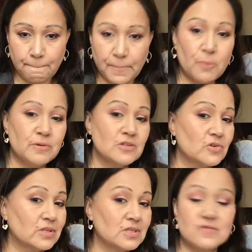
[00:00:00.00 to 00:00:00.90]
Hope you
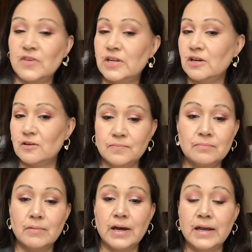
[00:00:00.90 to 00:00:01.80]
enjoyed this video.
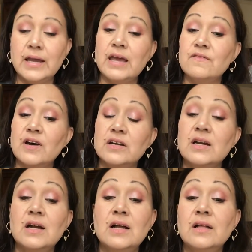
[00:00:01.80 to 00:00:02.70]
My Avon
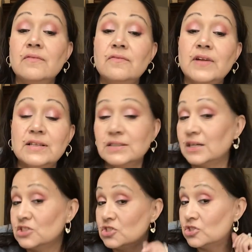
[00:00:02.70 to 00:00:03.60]

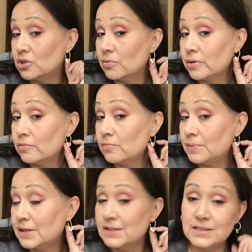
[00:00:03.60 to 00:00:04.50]
Valentine's jewelry will be
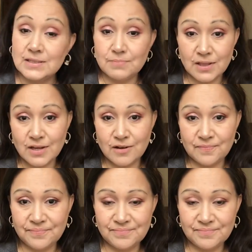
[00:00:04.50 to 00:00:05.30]
listed below.